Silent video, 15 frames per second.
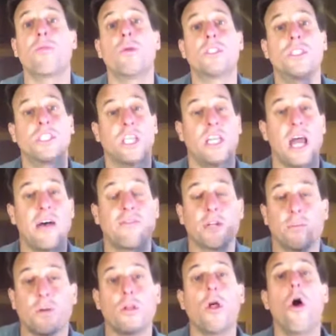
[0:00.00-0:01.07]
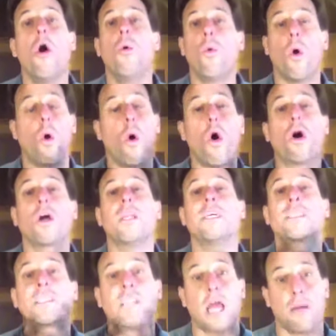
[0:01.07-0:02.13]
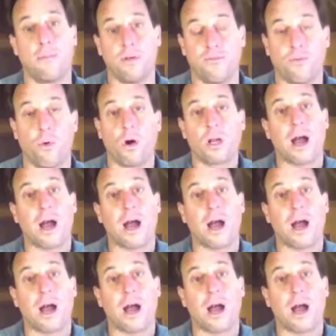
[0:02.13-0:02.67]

which is inevitable, we're all going to stand before